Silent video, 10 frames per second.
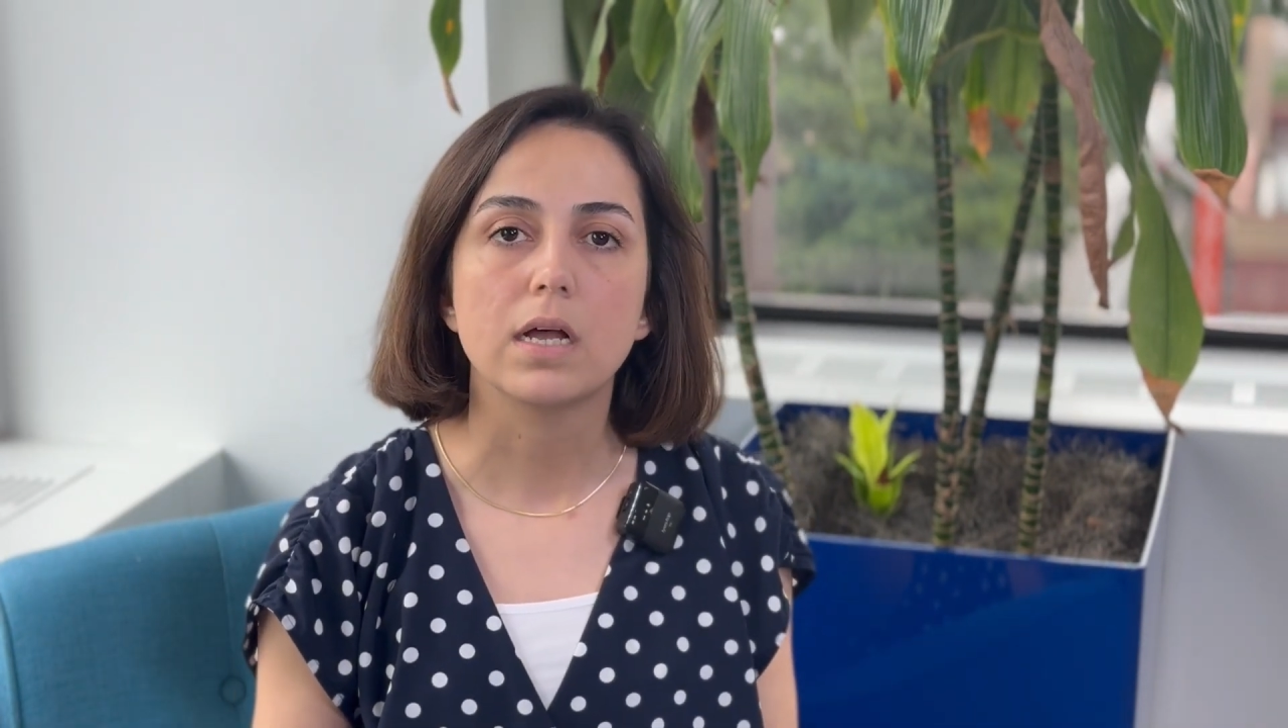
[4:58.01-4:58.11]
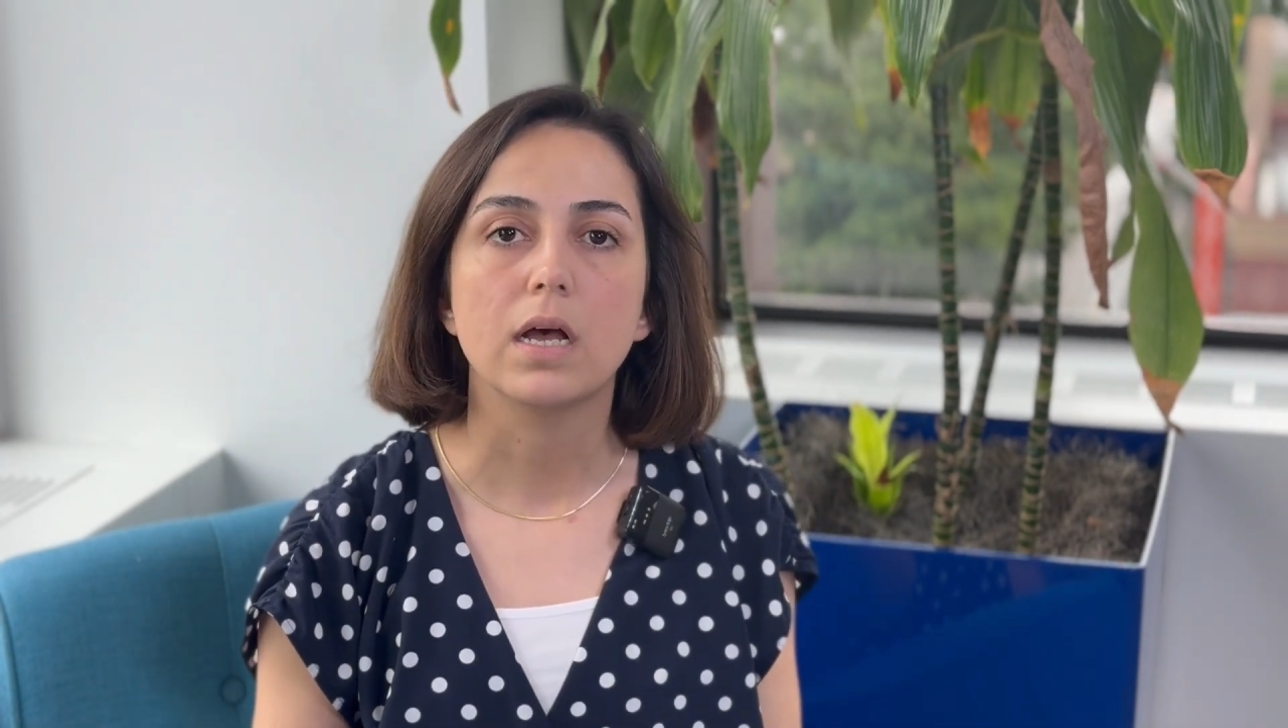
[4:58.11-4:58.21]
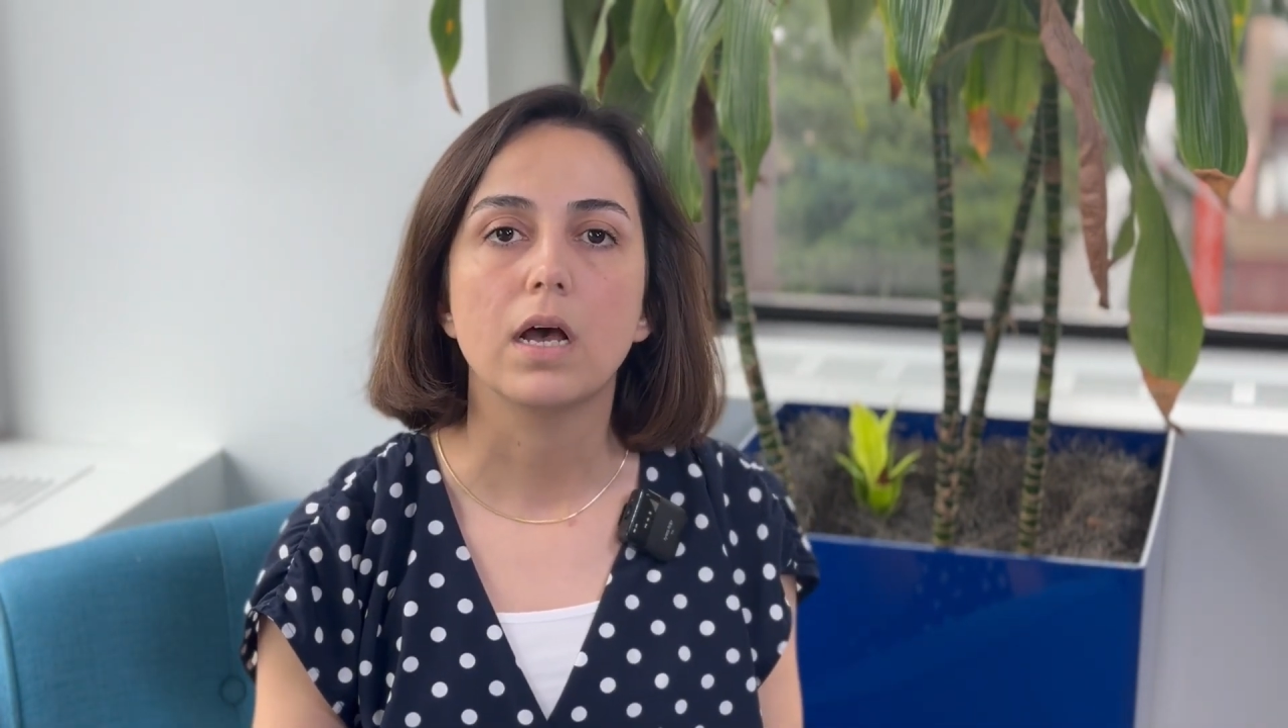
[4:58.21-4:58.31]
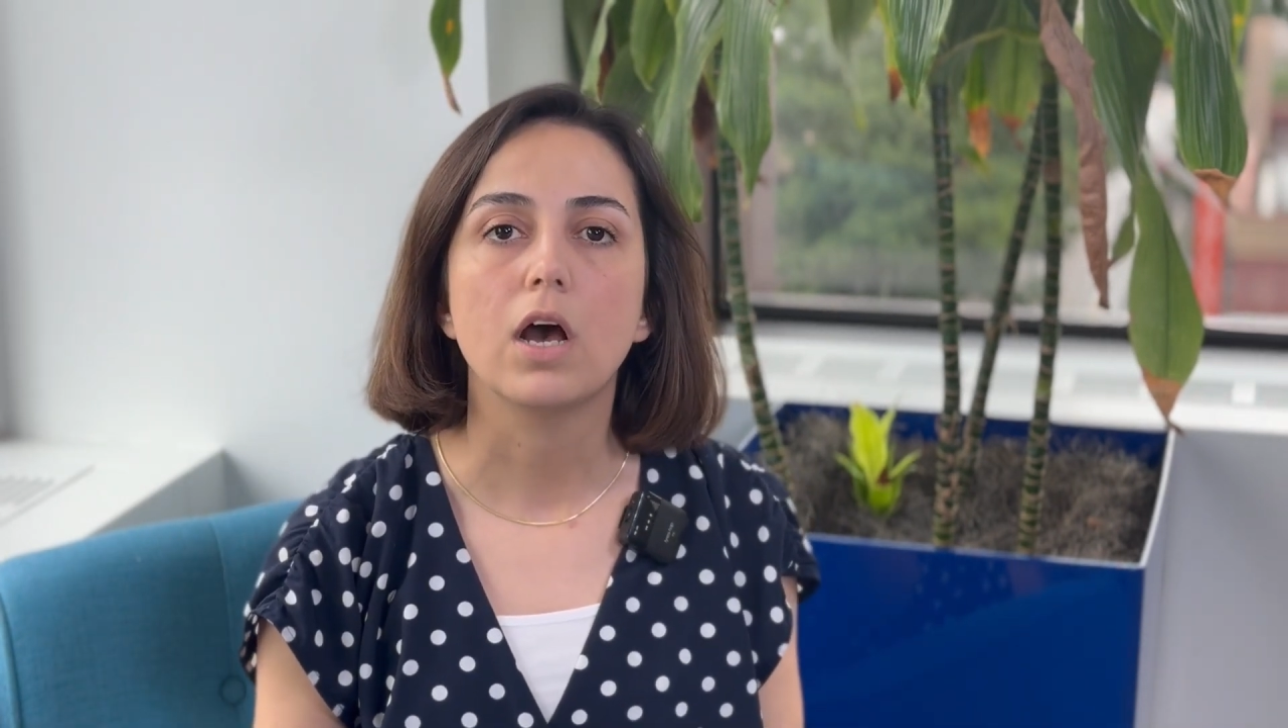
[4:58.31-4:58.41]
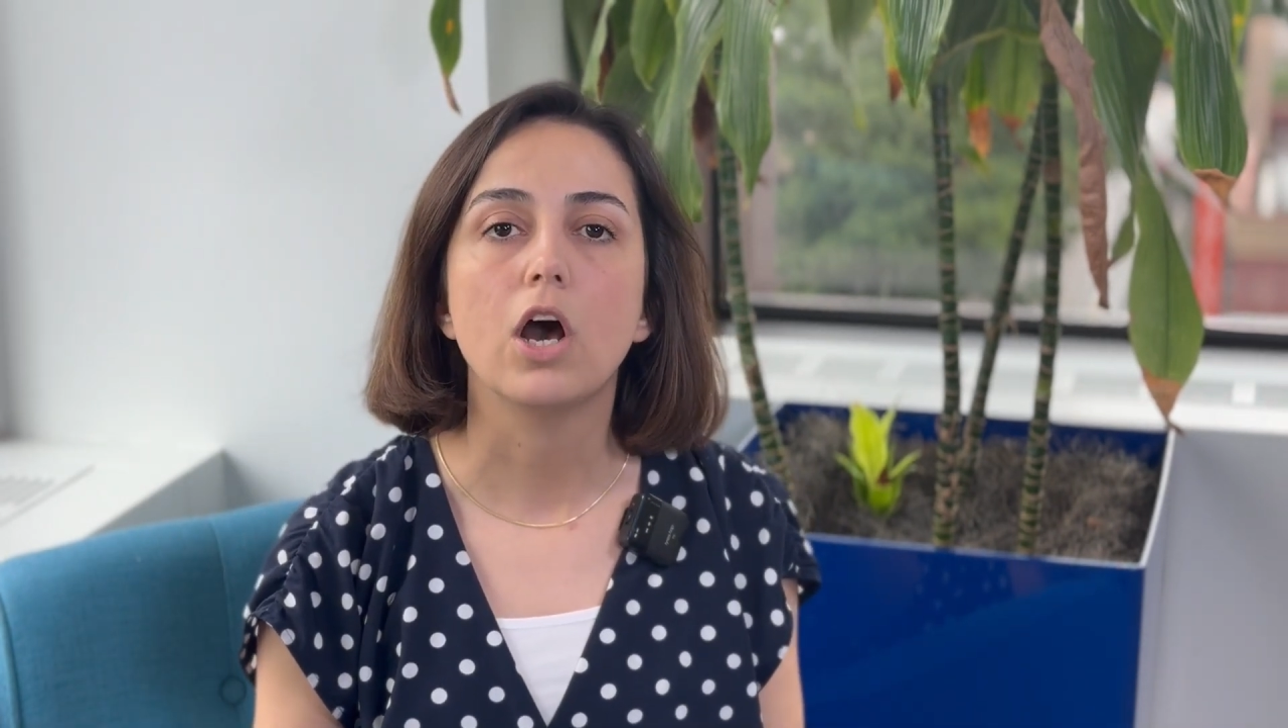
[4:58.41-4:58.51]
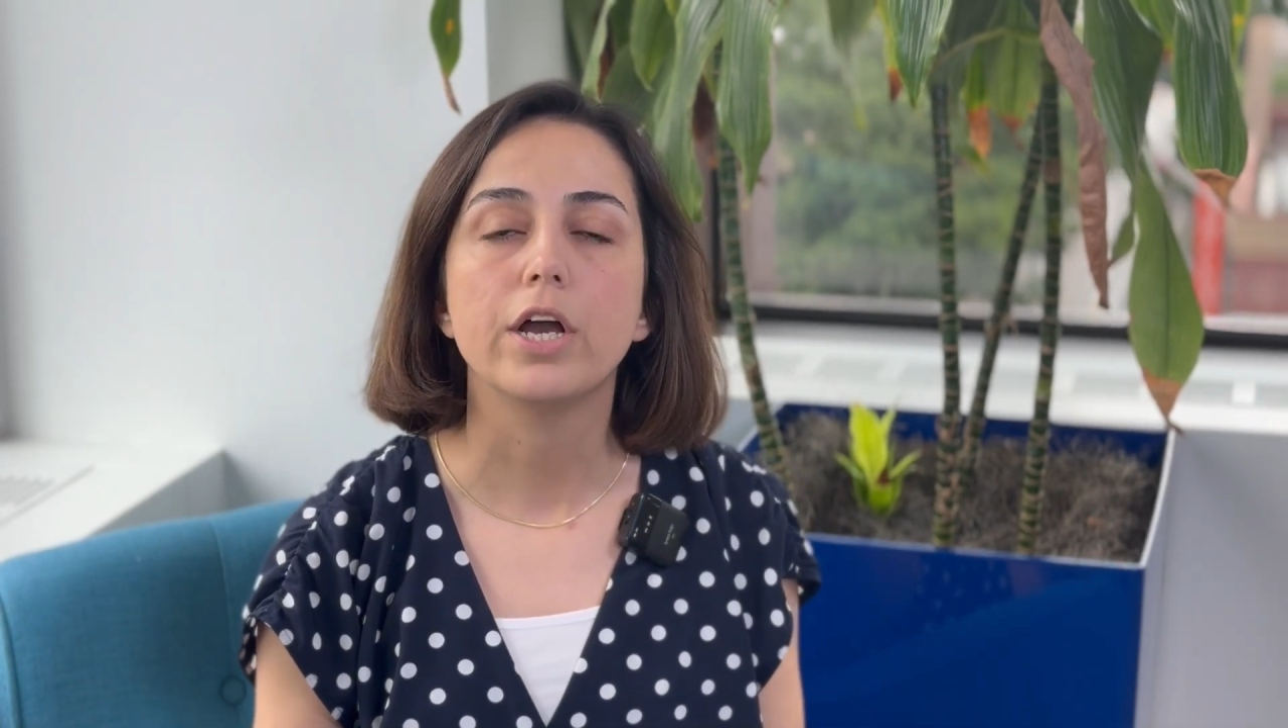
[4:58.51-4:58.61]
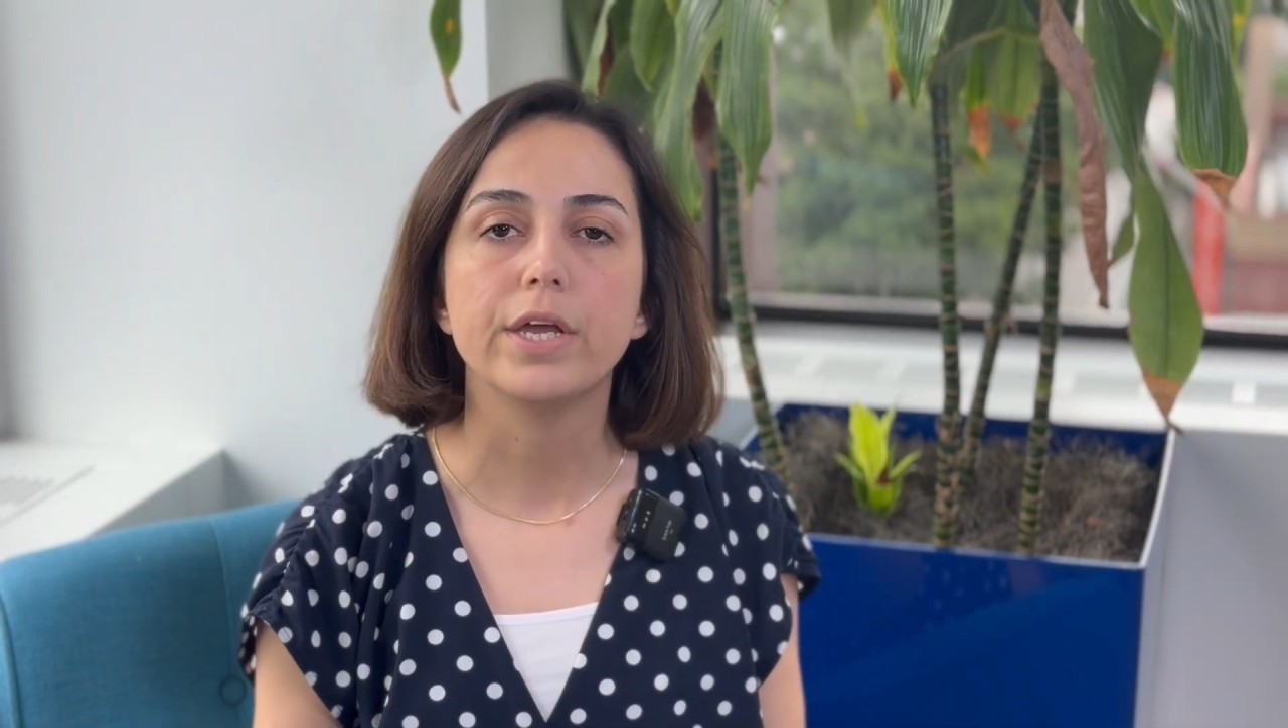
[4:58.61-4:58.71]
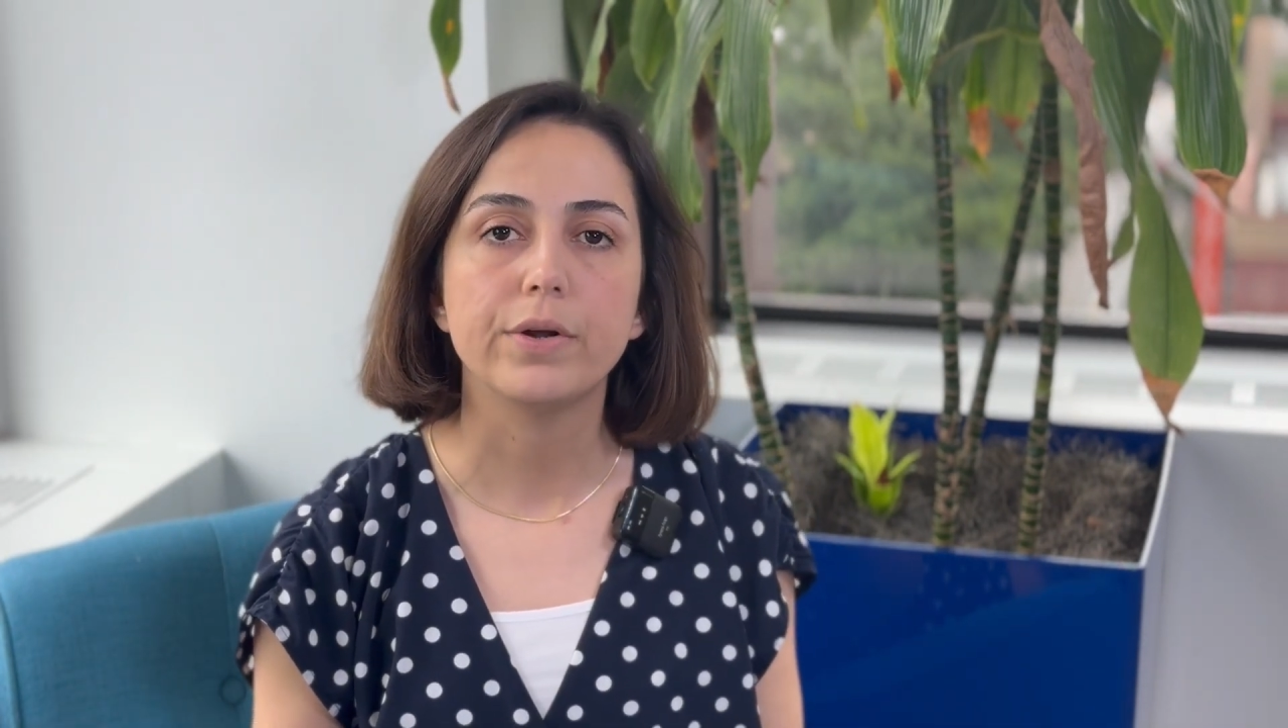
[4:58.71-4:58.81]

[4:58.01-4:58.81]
higher